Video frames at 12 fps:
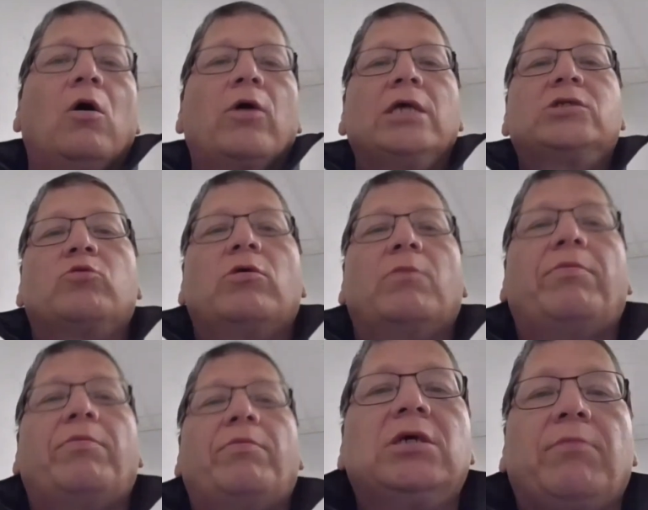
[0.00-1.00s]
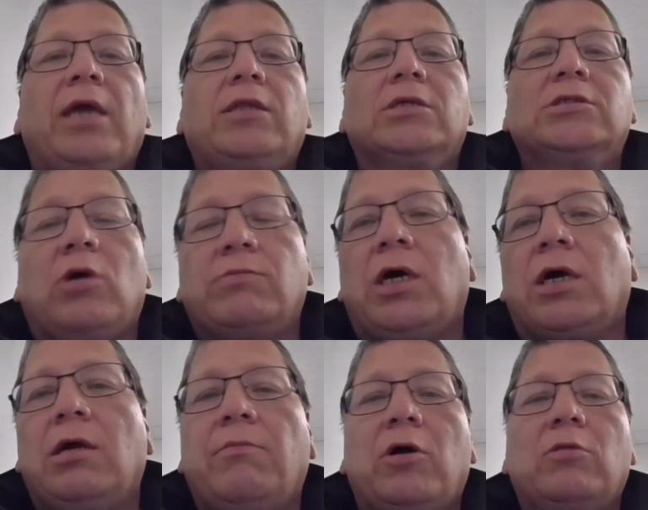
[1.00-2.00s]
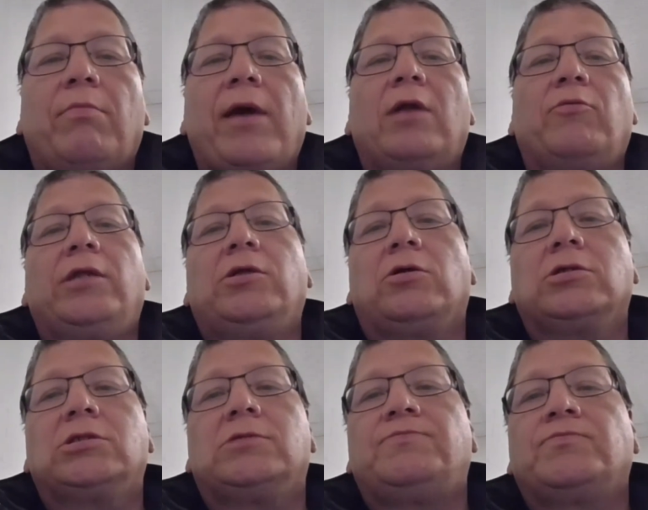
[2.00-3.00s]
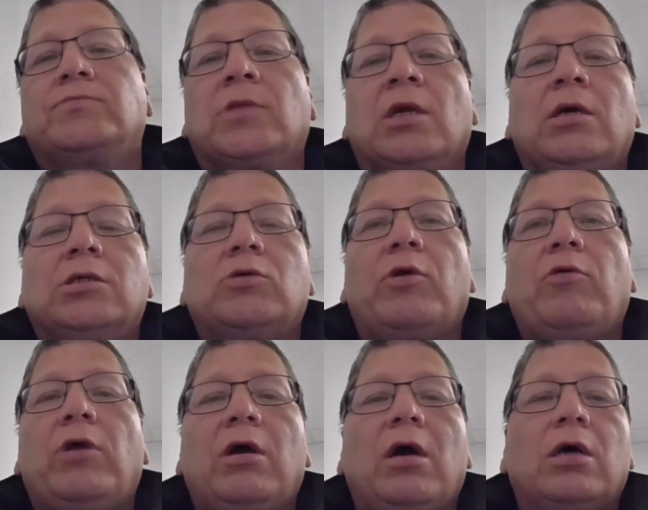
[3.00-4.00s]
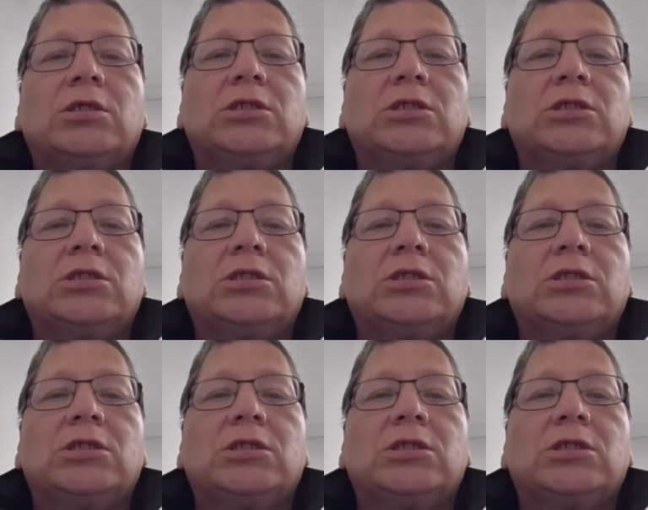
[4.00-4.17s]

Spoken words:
Okay, so repairs and maintenance. So I'm talking about band rentals. So we want to,